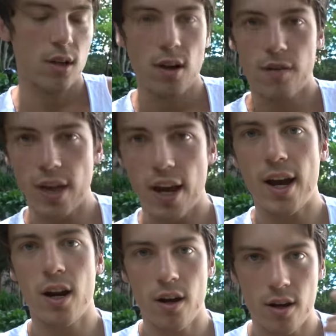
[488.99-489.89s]
I feel like I
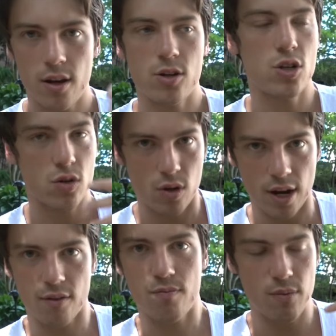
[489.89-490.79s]
kind of just
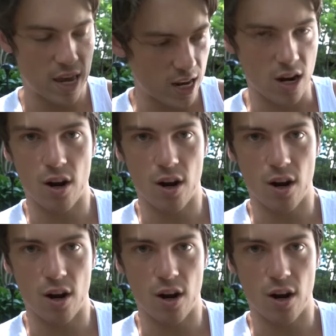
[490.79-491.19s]
kind of hit